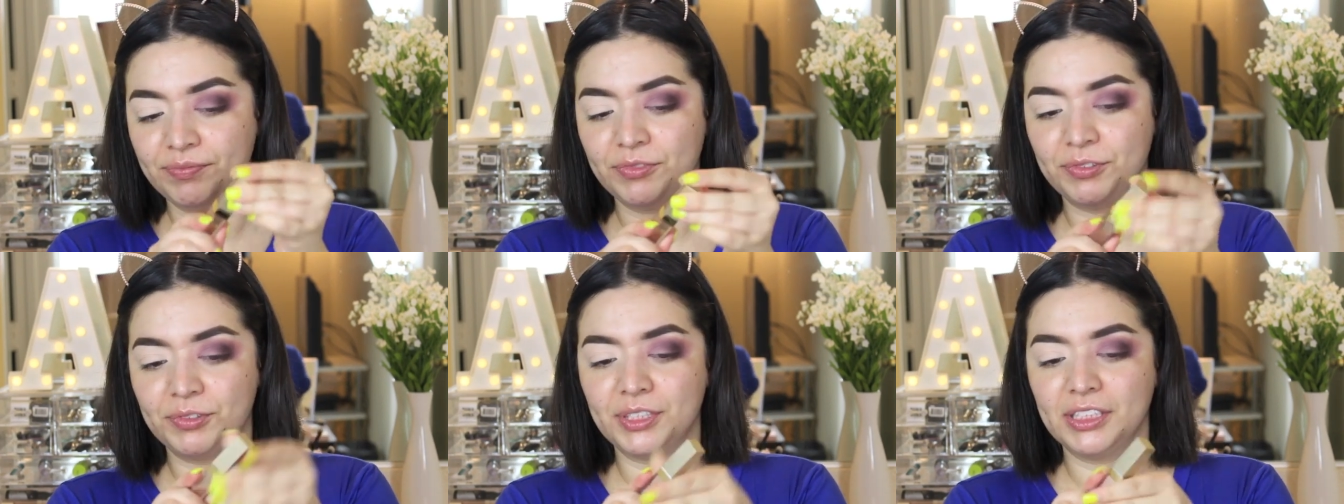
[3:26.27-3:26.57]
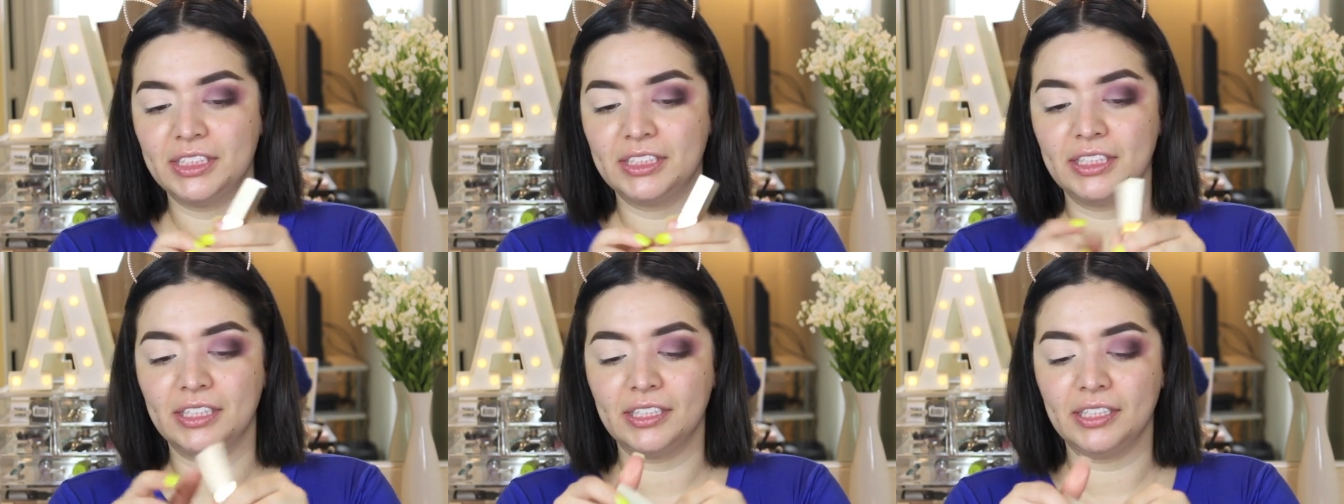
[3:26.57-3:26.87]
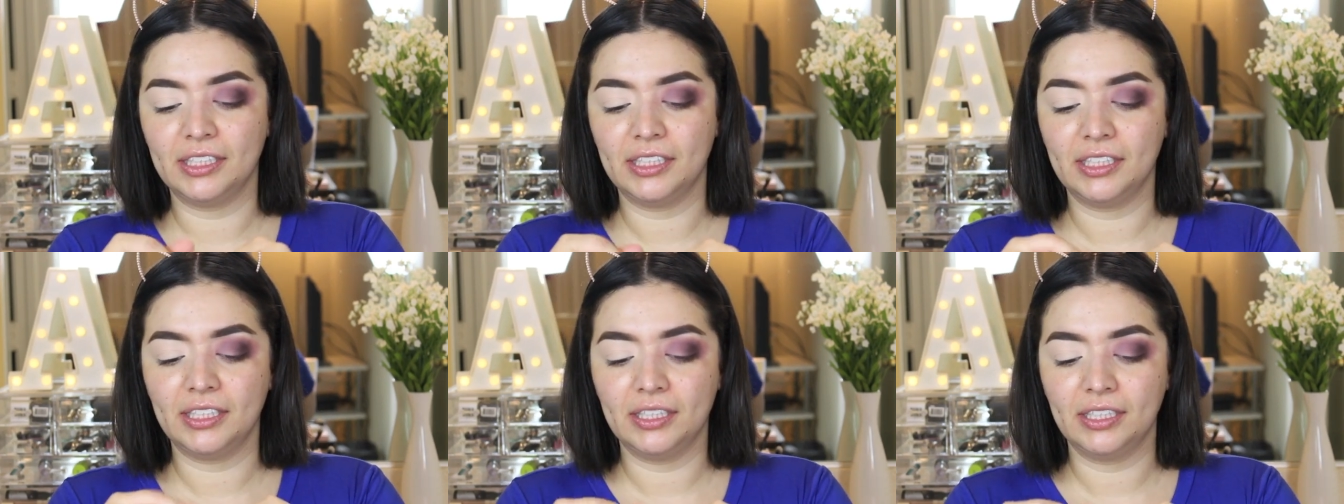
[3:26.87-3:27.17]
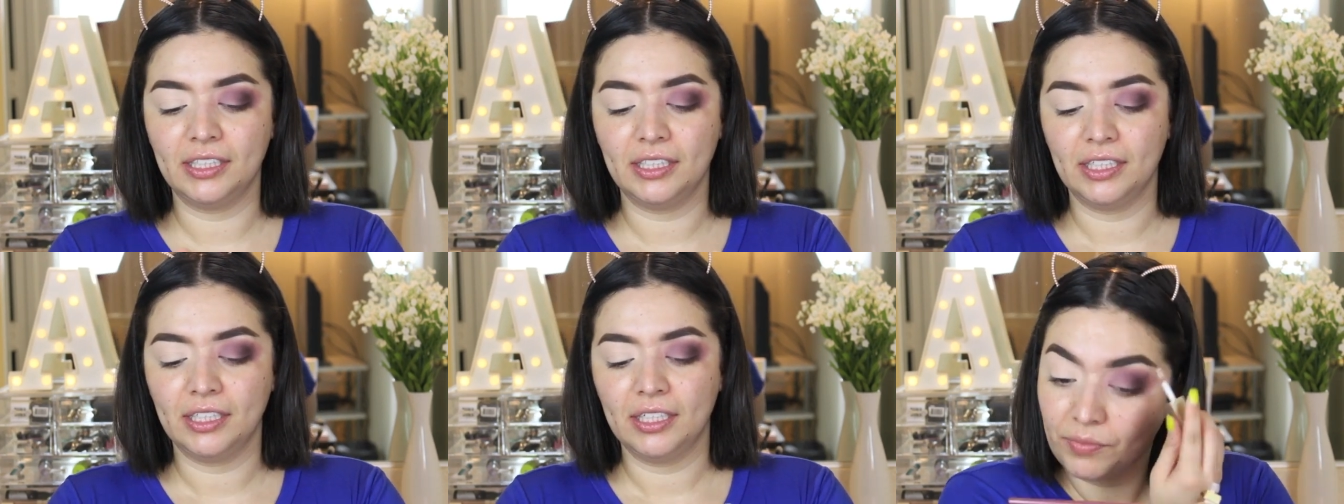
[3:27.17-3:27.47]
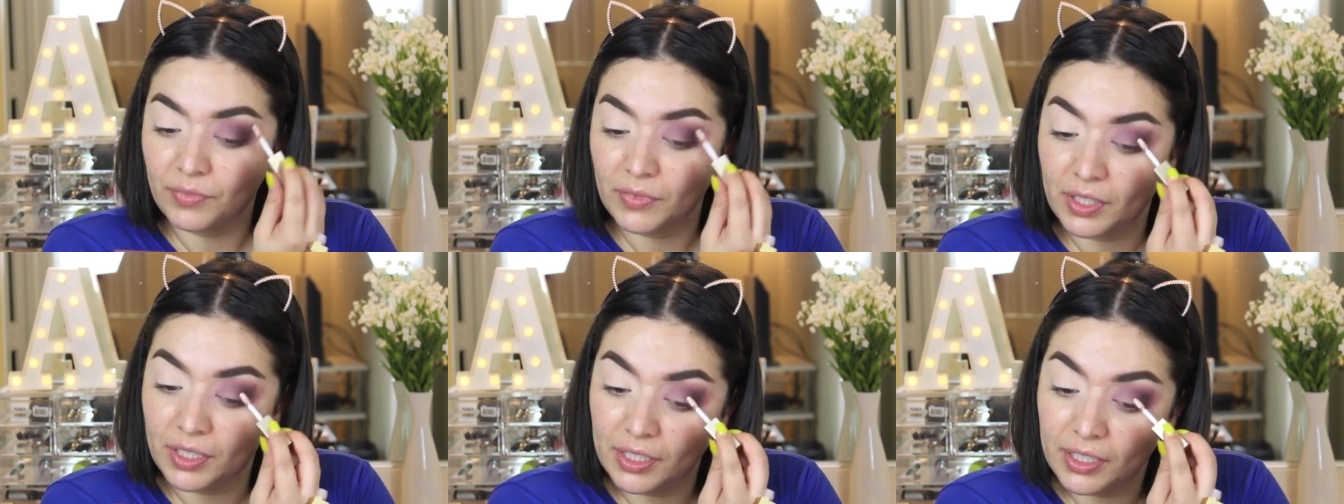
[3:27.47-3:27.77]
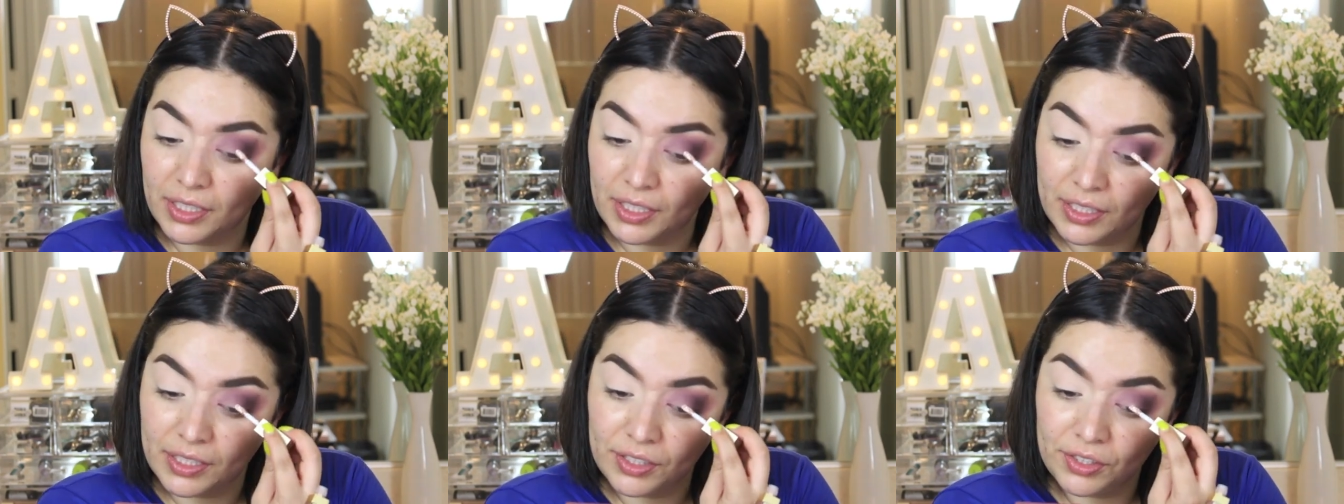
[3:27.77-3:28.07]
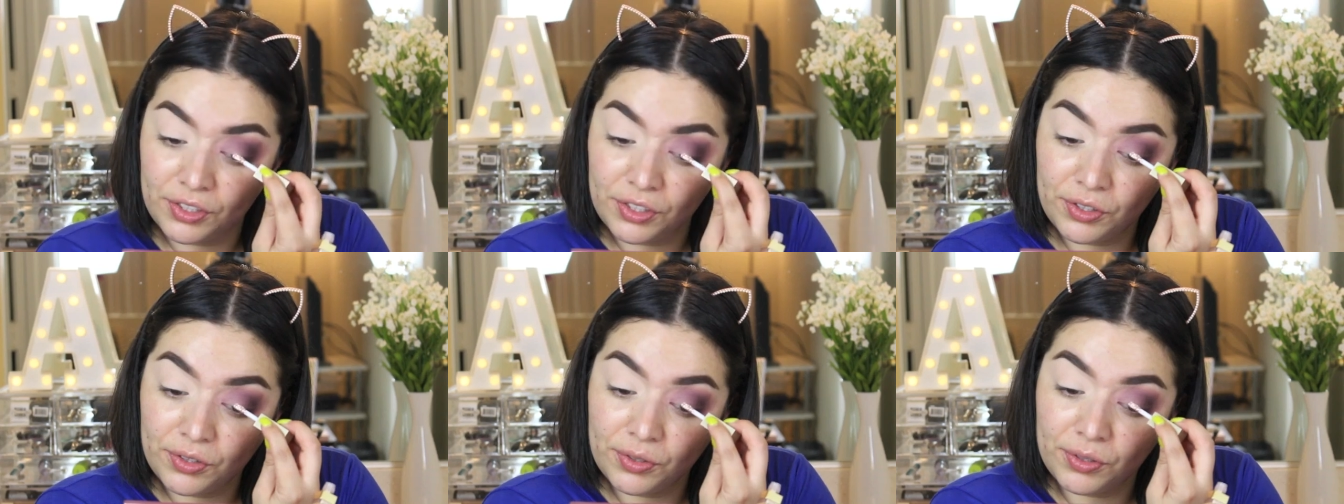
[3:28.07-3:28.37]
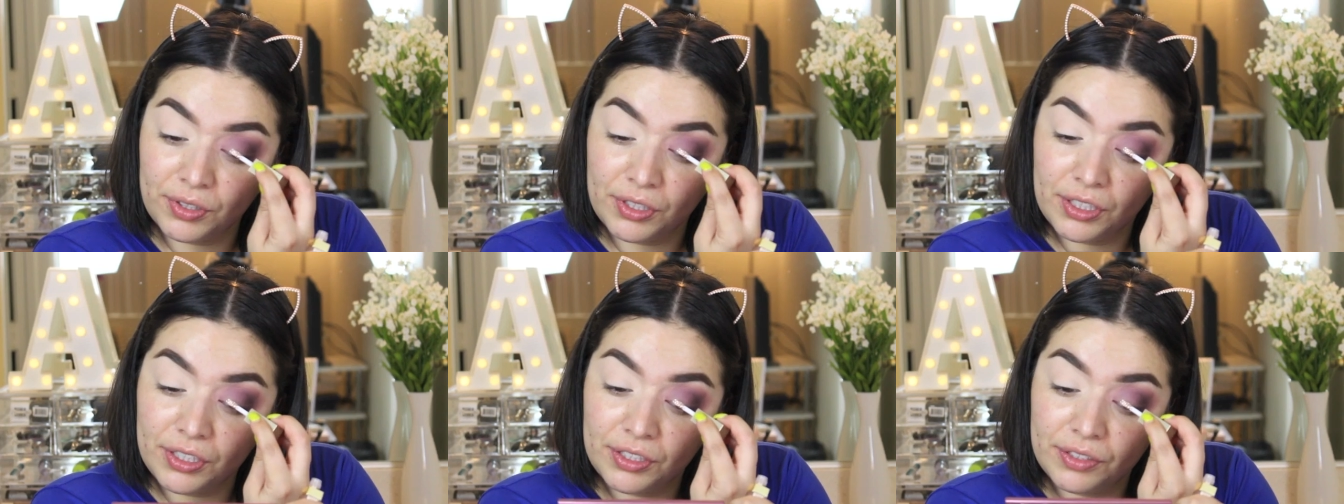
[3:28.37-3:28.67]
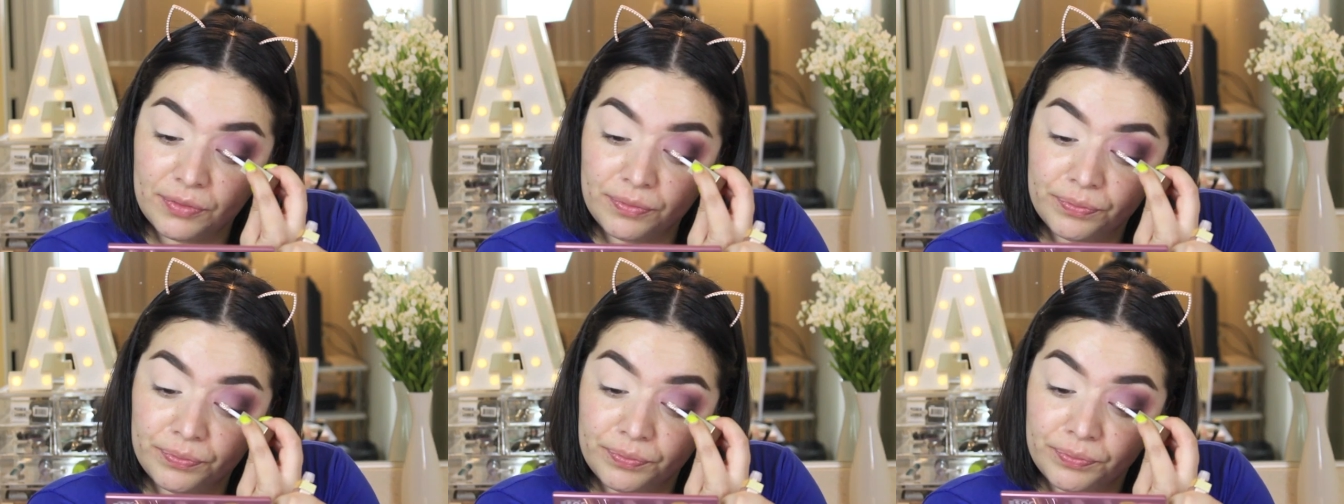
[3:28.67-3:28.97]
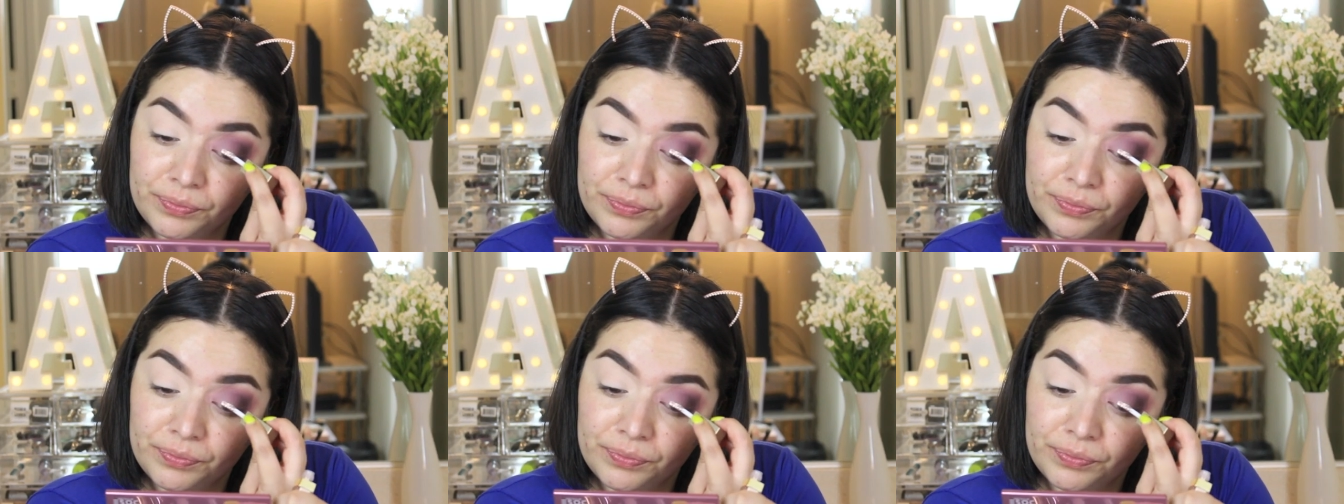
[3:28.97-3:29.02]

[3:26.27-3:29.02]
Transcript: recently in the inner corner.